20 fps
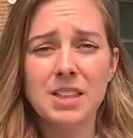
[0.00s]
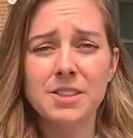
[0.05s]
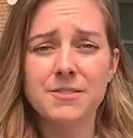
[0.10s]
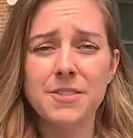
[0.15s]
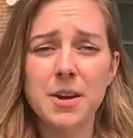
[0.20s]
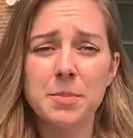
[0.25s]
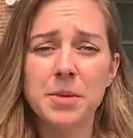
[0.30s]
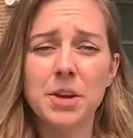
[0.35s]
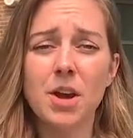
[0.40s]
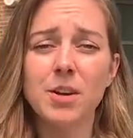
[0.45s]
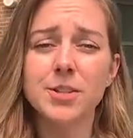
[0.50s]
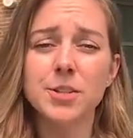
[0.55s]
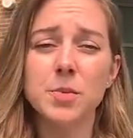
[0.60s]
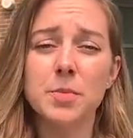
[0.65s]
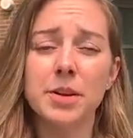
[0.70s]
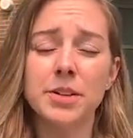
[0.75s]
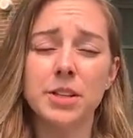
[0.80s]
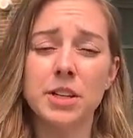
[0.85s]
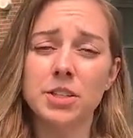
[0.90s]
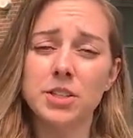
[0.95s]
The family also
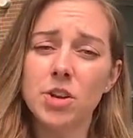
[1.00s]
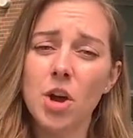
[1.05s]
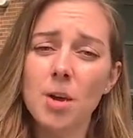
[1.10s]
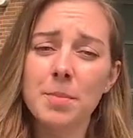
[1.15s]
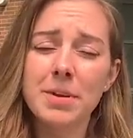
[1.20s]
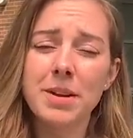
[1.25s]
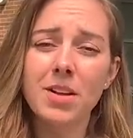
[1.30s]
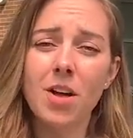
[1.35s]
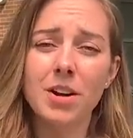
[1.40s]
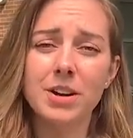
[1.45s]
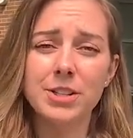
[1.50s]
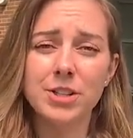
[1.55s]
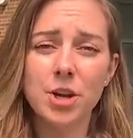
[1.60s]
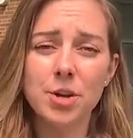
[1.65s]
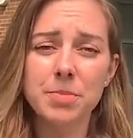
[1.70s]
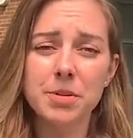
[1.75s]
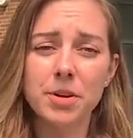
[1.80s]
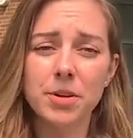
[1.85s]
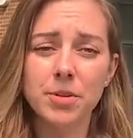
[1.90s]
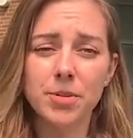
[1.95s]
built a sawmill on
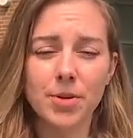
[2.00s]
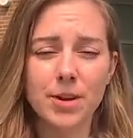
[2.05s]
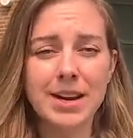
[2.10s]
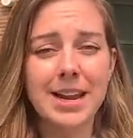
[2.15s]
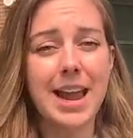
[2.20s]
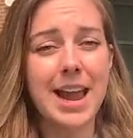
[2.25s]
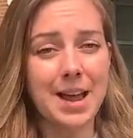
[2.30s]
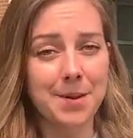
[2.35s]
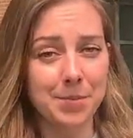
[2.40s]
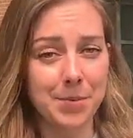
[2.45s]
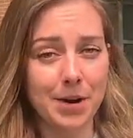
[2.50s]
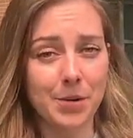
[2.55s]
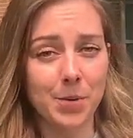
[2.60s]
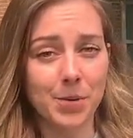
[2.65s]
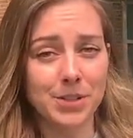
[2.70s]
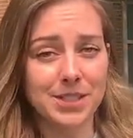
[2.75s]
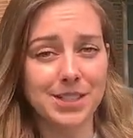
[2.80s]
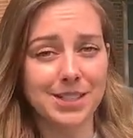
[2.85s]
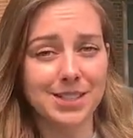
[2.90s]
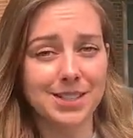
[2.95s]
Etobicoke Creek and bred
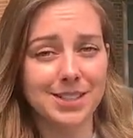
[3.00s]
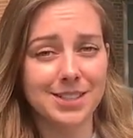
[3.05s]
horses.